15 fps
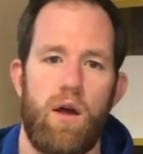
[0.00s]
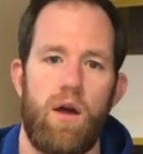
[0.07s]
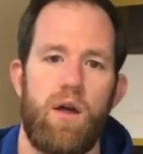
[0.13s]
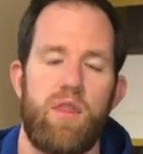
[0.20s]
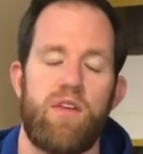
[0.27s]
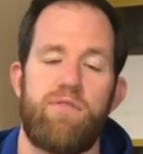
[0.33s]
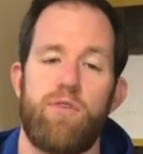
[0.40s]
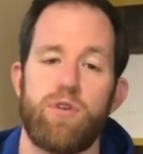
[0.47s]

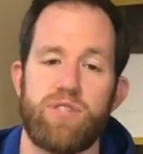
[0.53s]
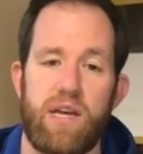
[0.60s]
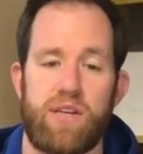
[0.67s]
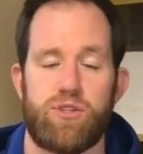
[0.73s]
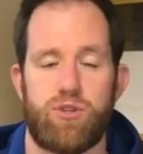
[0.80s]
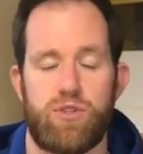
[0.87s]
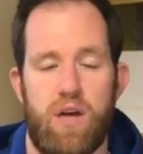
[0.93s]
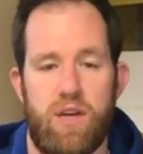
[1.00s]
The first
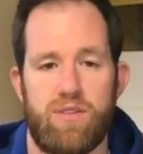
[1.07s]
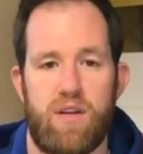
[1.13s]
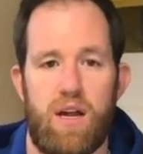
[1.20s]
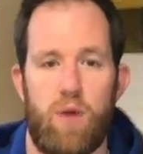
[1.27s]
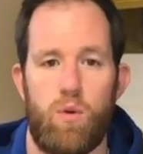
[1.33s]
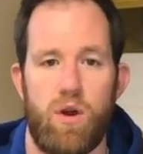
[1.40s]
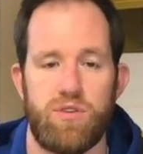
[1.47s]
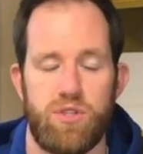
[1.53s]
exercise that I
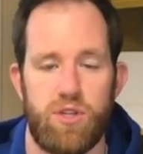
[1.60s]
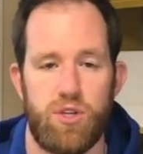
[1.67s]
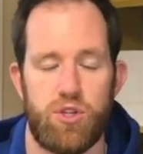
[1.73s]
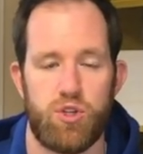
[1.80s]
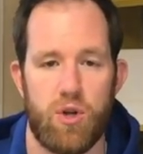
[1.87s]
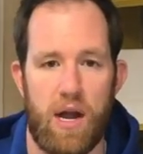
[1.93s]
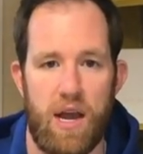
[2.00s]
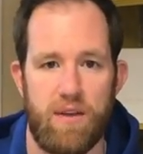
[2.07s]
want you to
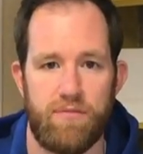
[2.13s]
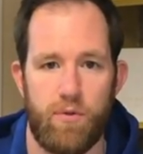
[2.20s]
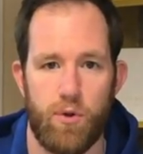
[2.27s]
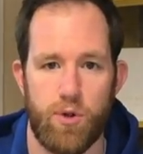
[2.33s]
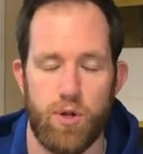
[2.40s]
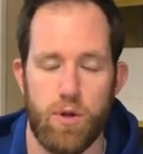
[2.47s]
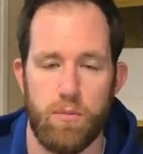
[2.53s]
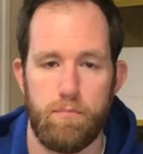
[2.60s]
try for
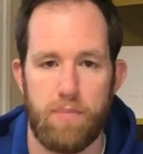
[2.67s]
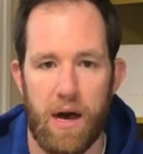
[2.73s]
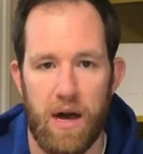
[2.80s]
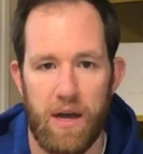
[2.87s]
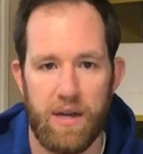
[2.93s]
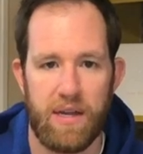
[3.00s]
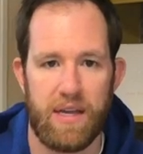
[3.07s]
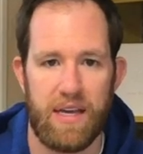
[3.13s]
your
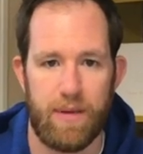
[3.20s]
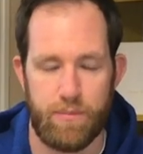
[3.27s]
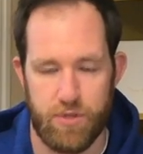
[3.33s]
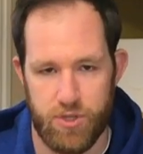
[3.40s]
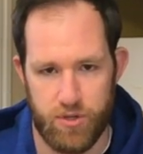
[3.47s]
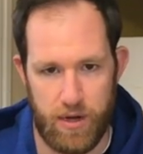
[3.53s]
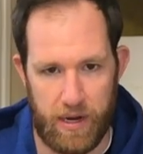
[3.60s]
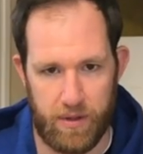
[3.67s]
butt and hip
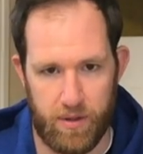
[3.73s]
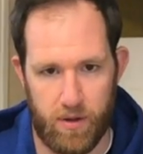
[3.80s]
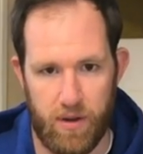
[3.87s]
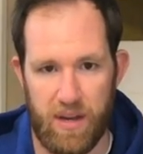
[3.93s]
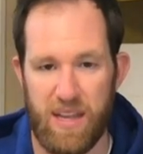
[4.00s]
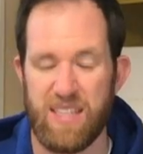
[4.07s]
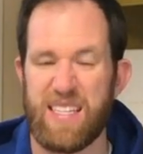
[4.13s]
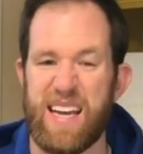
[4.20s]
strengthener
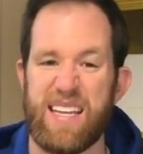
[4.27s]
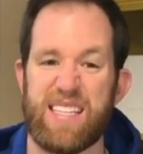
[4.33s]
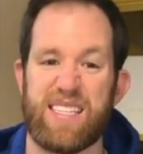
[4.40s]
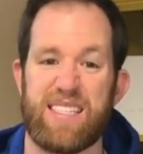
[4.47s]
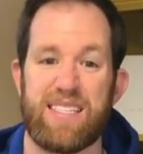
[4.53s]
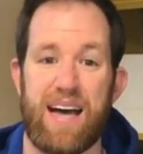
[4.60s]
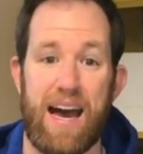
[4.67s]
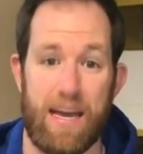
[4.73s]
is a
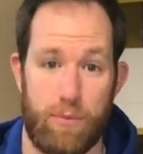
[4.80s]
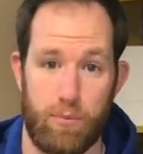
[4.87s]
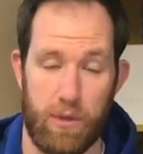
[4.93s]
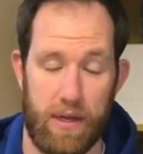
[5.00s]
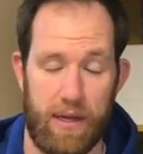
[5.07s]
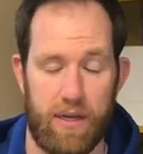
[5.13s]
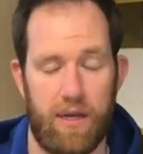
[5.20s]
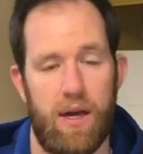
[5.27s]
side
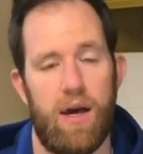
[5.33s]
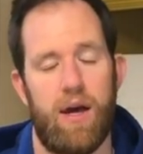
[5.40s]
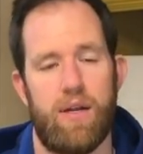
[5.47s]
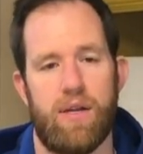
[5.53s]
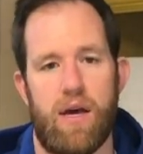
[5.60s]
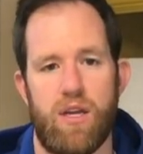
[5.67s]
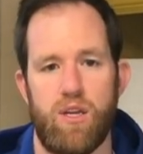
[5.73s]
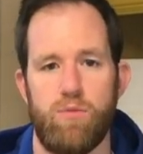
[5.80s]
plank.
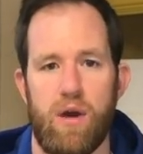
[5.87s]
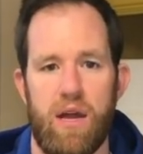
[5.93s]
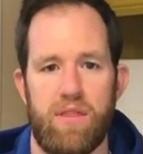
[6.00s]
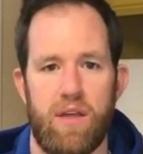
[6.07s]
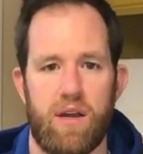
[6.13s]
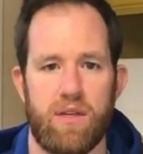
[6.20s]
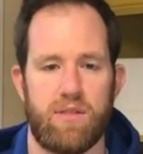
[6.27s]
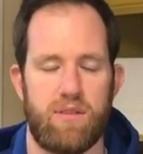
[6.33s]
Now you might
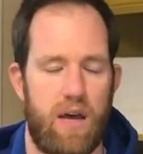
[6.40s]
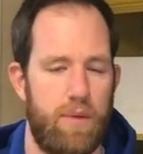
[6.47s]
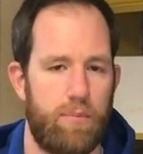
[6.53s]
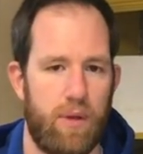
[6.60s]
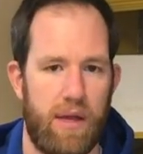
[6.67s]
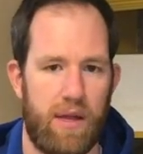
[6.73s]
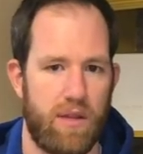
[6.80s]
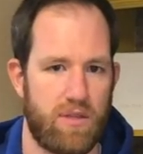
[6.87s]
think a side
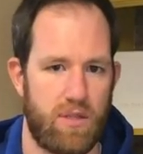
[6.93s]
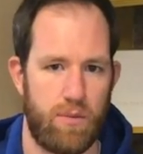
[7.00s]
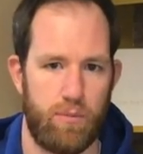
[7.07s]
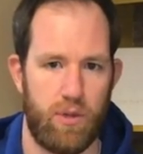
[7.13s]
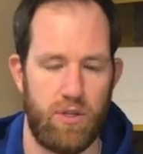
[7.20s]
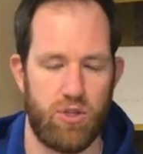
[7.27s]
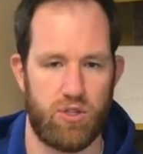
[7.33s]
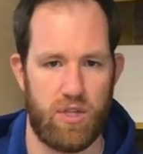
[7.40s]
plank is
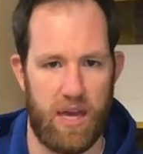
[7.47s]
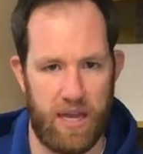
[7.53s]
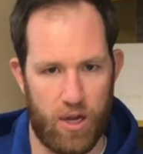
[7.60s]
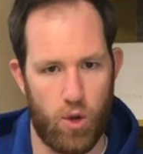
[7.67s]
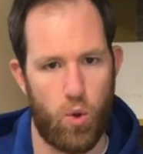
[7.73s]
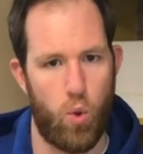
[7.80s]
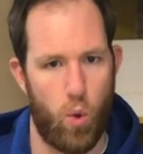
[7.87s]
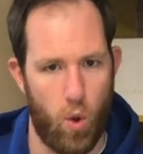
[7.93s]
simply just a
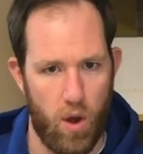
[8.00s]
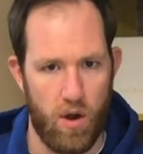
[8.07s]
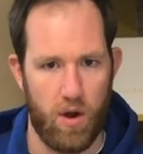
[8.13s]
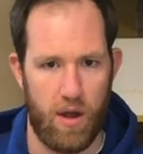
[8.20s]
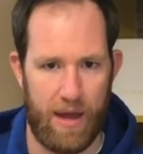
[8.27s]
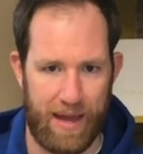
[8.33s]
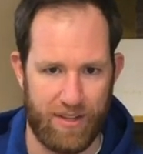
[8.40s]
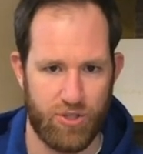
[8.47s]
core
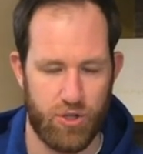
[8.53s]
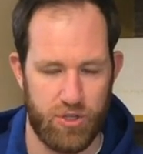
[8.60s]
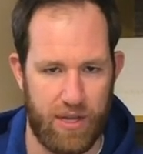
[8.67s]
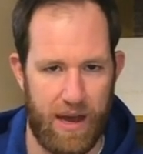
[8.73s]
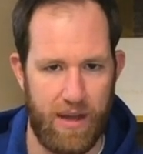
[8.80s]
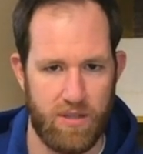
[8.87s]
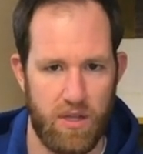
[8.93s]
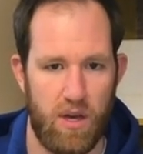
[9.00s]

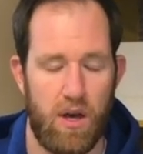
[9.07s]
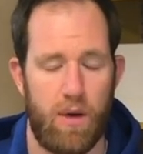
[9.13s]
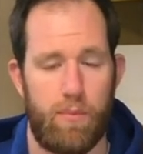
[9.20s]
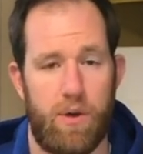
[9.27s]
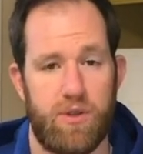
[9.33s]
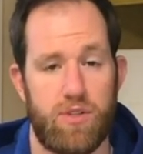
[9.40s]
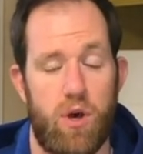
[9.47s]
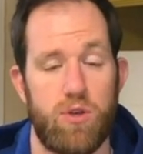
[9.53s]
exercise,
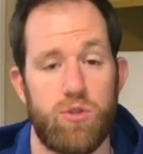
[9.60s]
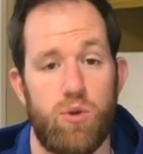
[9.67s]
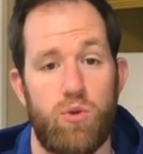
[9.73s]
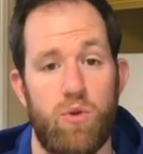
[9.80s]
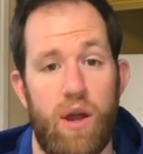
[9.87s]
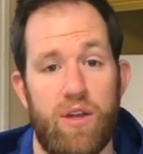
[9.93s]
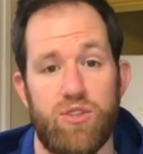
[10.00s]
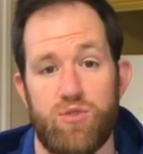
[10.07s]
but it's also a
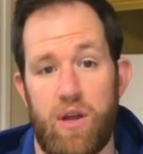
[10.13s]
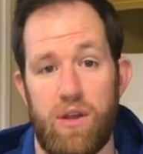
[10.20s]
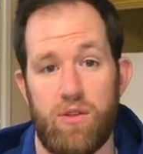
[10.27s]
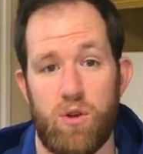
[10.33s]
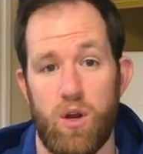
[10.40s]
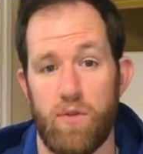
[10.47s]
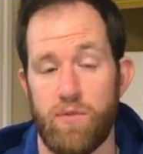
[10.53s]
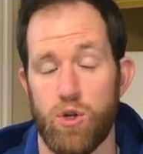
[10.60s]
great
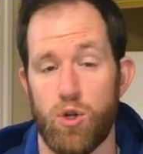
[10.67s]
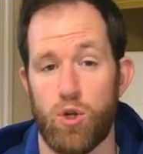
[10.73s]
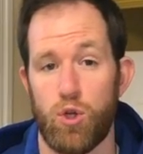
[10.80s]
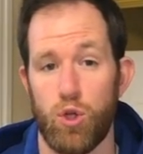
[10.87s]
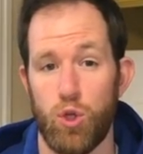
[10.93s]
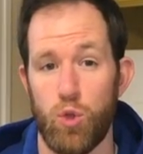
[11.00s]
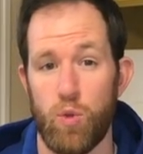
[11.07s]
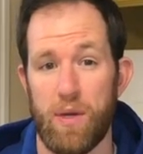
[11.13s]
strengthener of your
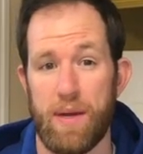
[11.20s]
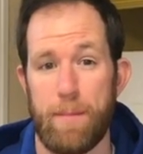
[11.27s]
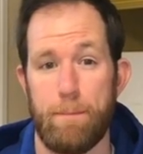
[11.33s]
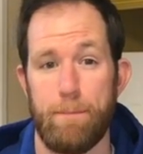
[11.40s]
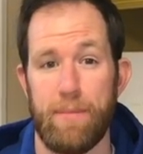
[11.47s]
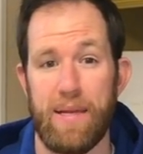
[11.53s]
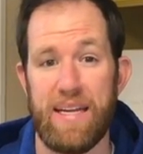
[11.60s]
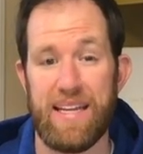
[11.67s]
glute
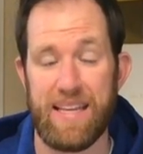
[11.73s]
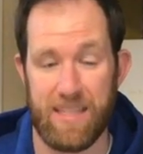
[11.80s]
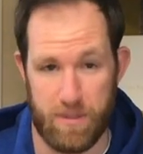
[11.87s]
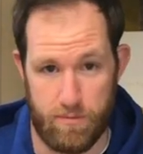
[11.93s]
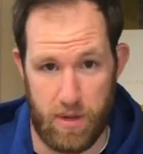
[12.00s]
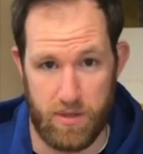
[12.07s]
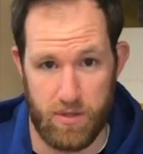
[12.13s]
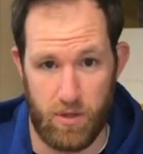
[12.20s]
medius
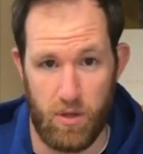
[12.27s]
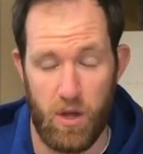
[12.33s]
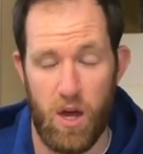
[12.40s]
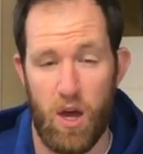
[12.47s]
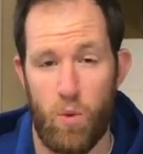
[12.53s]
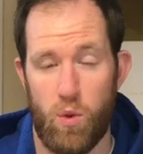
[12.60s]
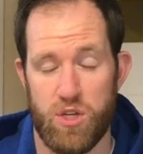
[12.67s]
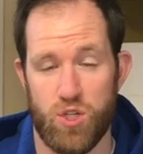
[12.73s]
muscle,
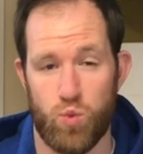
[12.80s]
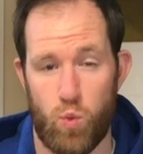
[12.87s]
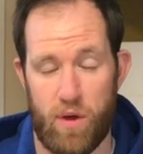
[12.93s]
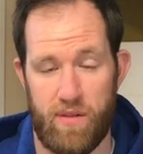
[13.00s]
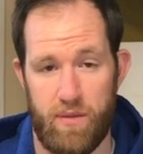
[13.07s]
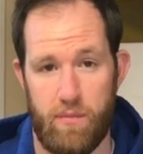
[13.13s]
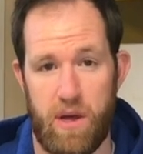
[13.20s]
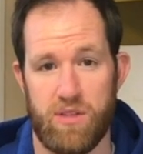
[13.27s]
which is one
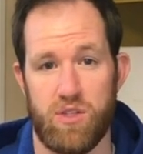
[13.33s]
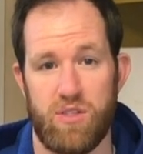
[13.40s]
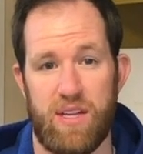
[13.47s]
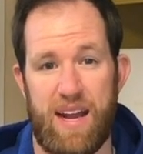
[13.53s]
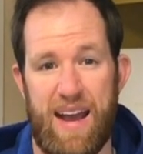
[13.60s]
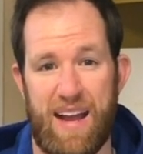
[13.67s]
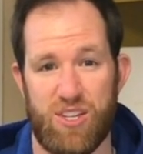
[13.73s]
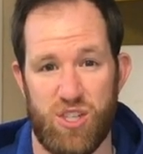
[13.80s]
of the muscles
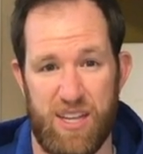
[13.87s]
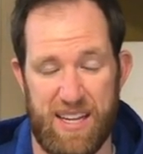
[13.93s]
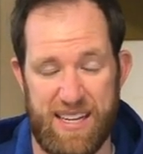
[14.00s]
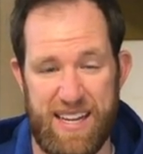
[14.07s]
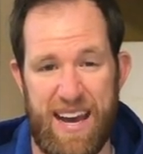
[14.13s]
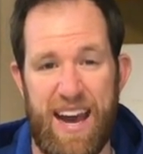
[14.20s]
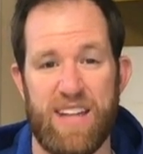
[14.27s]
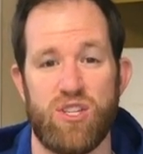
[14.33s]
that actually
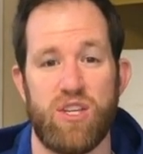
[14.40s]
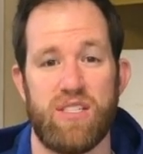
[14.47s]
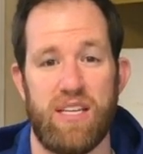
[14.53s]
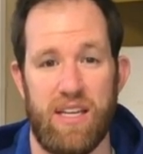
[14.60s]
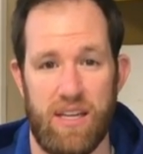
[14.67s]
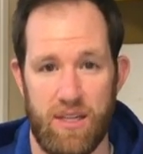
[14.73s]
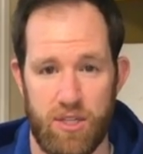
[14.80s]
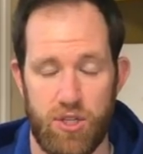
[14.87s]
attaches
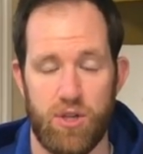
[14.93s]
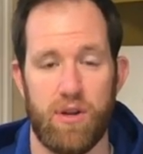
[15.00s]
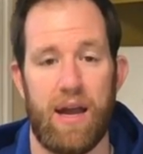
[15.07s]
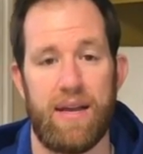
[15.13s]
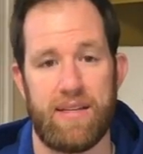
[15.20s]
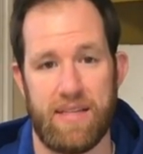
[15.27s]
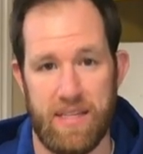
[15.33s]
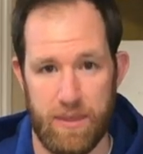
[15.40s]
into your
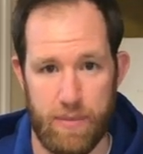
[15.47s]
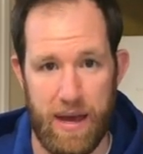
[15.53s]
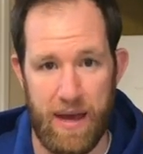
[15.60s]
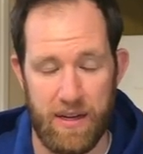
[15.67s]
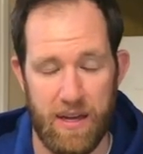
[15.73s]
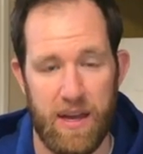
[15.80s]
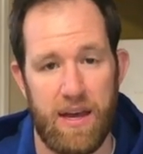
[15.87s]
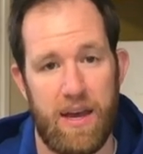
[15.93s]
IT
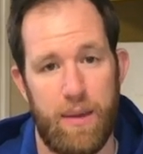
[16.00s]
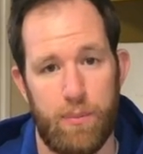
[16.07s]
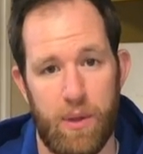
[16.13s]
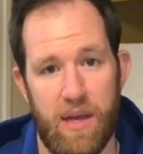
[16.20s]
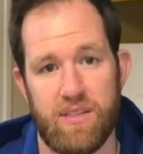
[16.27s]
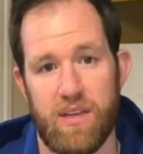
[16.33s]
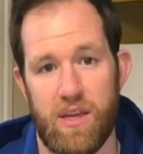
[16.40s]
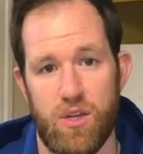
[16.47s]
band and
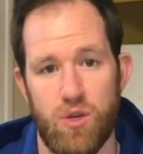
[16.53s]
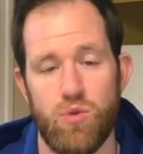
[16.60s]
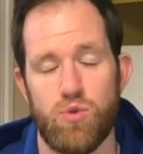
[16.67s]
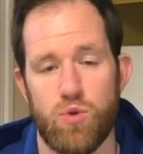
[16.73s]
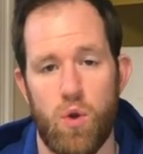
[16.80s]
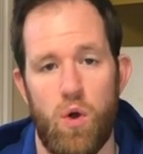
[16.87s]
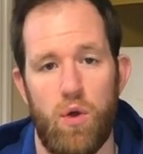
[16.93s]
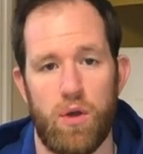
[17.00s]
plays a huge
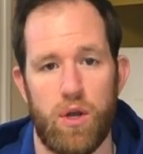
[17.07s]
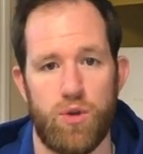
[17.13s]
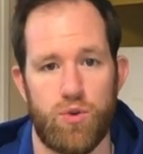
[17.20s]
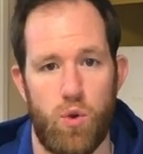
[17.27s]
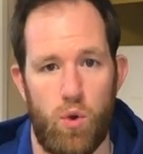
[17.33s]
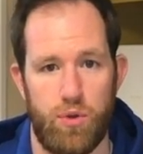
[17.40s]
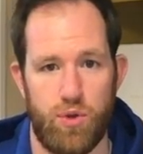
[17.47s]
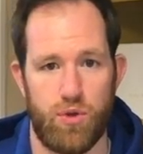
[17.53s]
role in
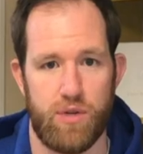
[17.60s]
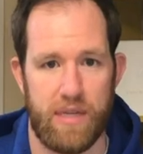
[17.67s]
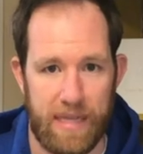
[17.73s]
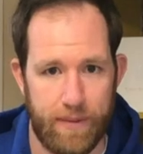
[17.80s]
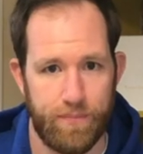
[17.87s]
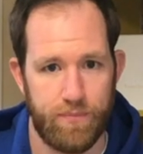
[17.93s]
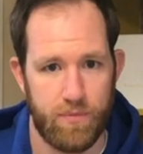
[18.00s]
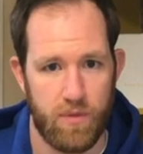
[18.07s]
controlling your knee.